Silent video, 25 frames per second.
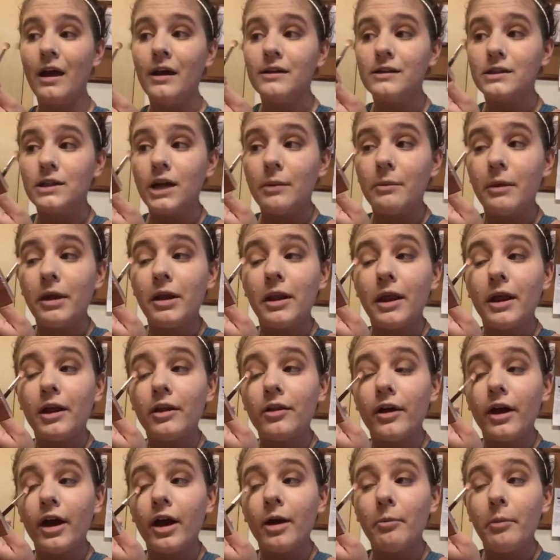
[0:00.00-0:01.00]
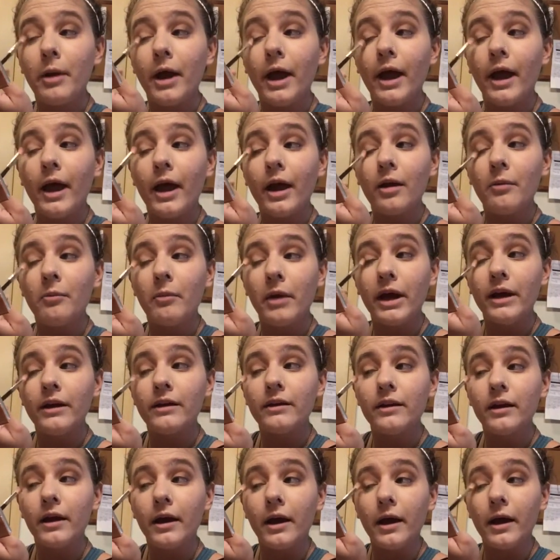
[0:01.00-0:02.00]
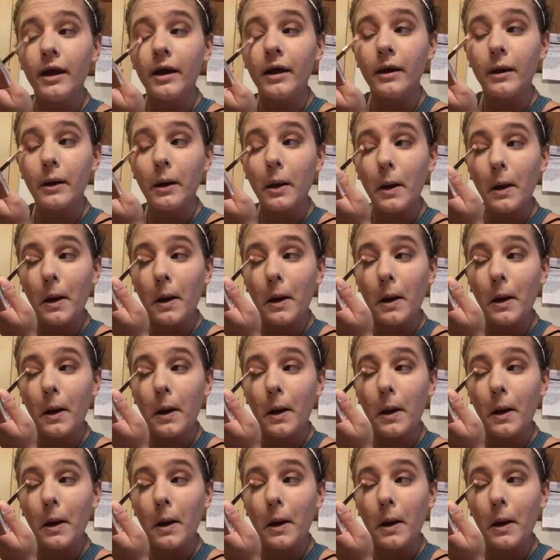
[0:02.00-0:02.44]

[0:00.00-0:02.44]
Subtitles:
So I mean, like, they're pigmented.